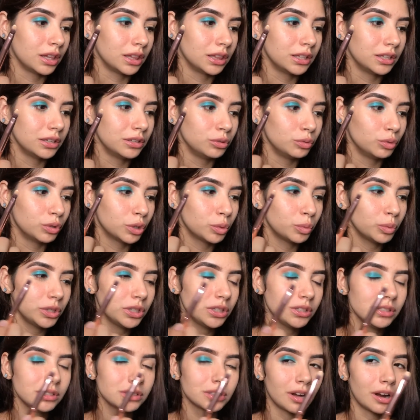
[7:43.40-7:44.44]
the newer
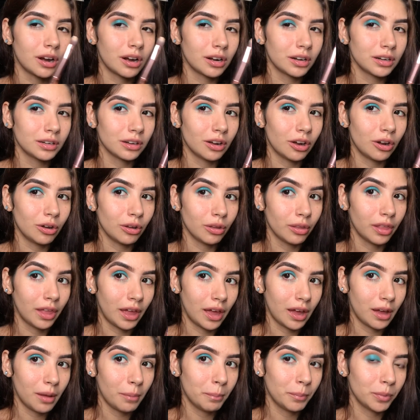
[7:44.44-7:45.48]
ones aren't all
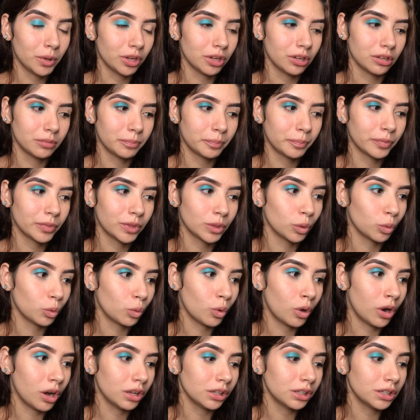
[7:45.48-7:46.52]
that, but the
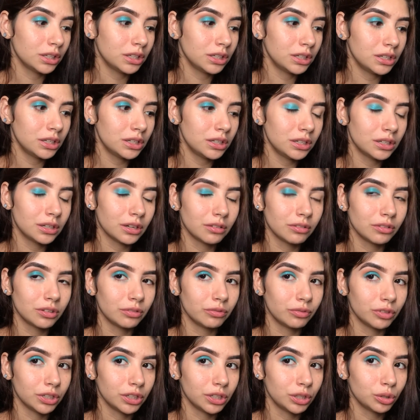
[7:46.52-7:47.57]
quality of the
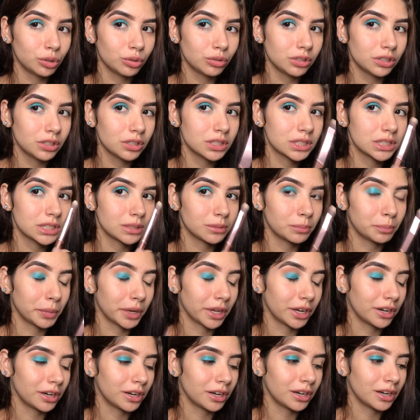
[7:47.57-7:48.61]
video looks
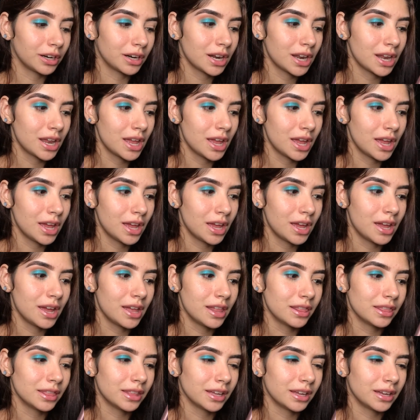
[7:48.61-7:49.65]
better,
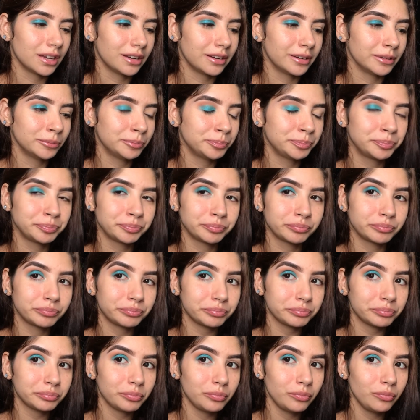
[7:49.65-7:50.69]
and then
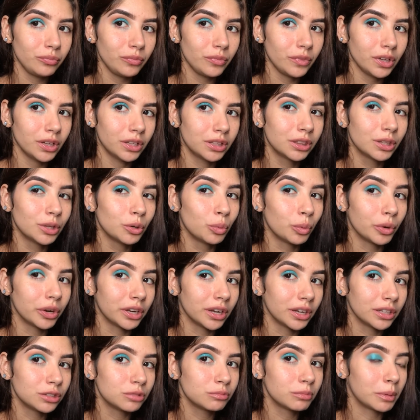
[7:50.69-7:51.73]
the
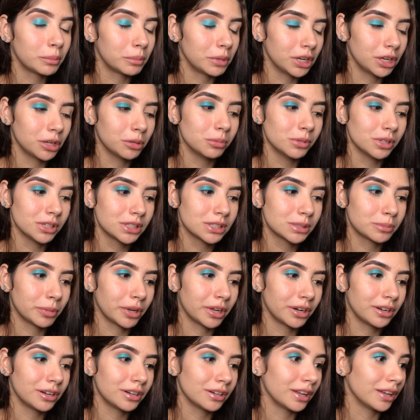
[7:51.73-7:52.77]
way I do my makeup looks
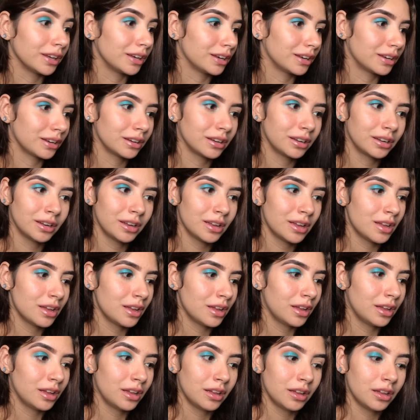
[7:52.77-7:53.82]
better. Like
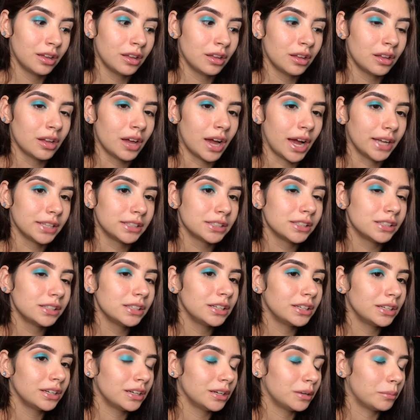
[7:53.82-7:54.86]
I
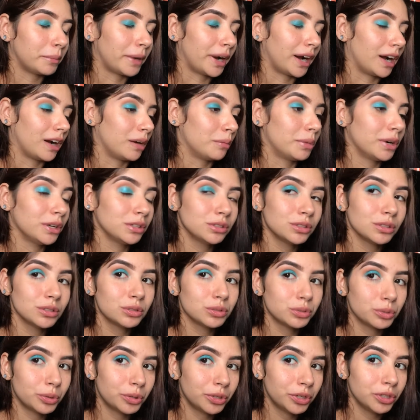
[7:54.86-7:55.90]
deleted my eyebrow
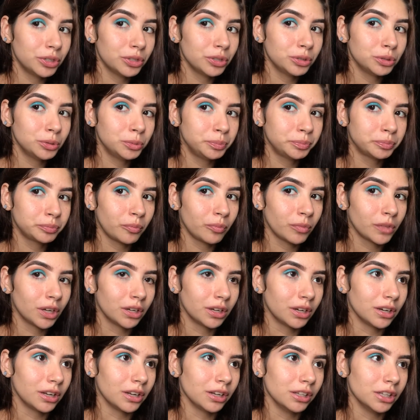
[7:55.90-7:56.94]
tutorial,
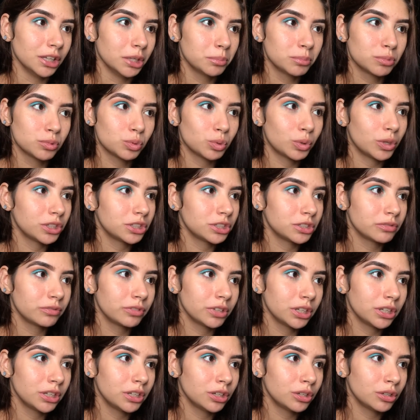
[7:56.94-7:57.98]
a lip swatch
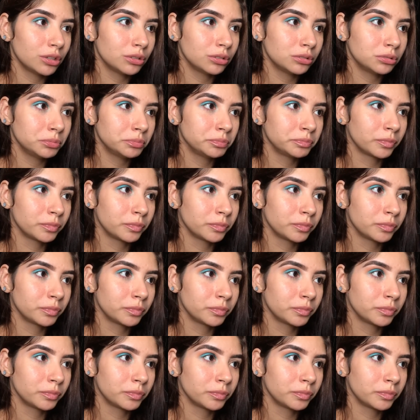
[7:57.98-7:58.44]
video,